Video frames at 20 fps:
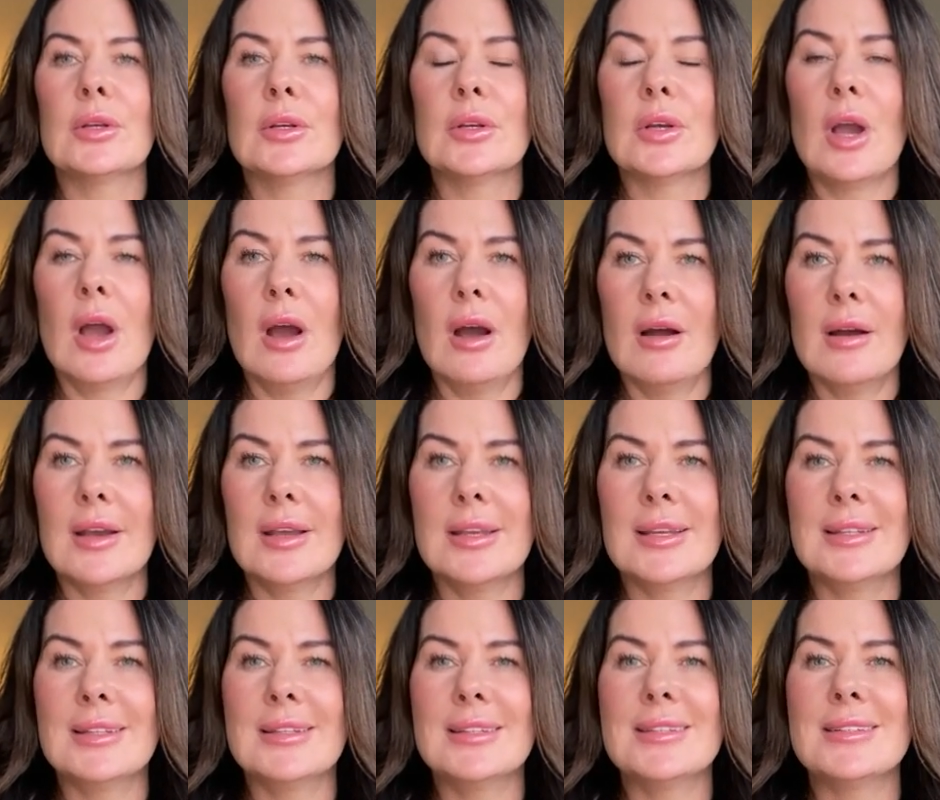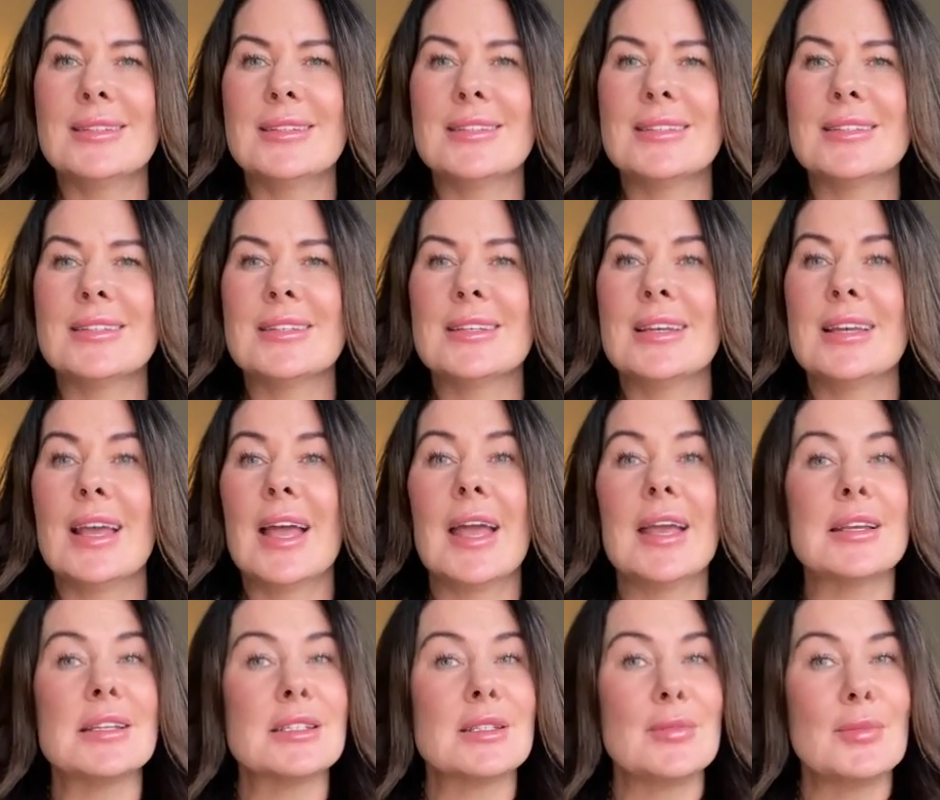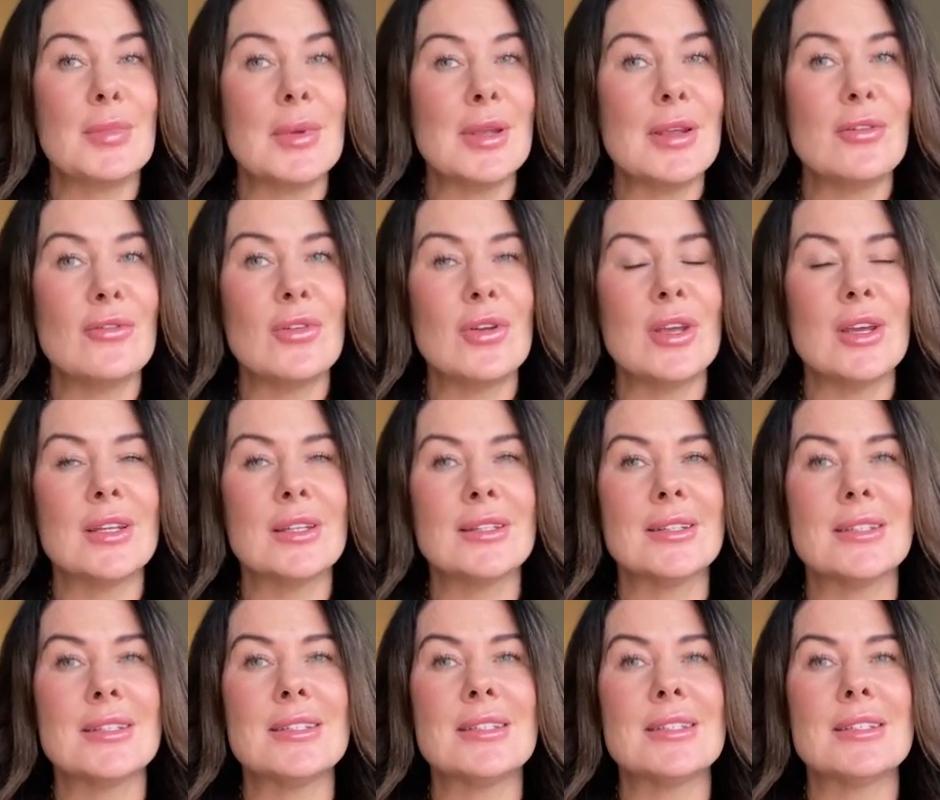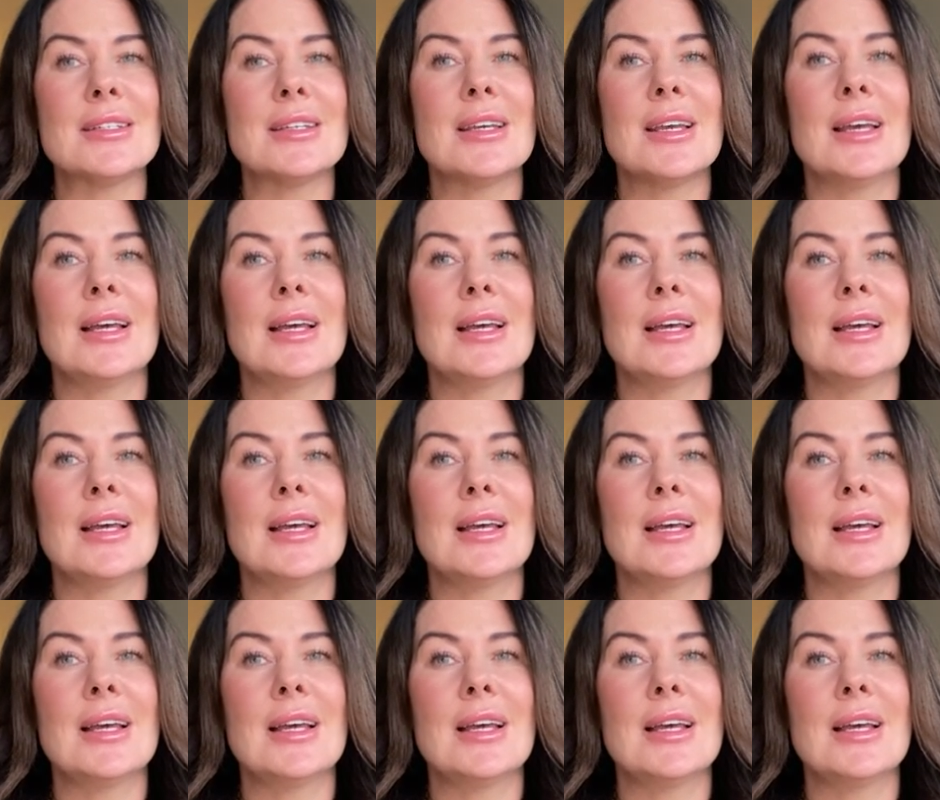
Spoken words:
kind, experienced